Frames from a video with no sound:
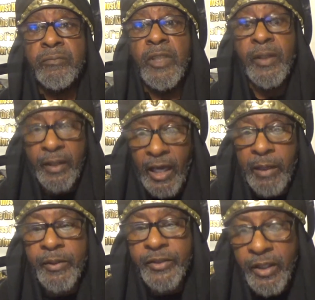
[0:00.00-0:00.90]
He
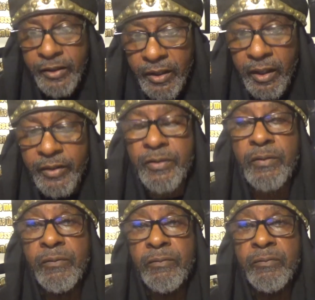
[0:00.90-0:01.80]
came to teach us.
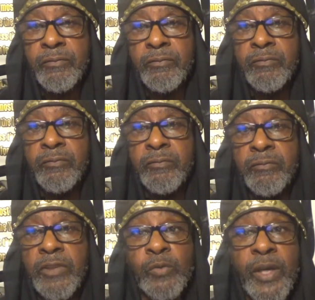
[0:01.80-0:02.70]
That's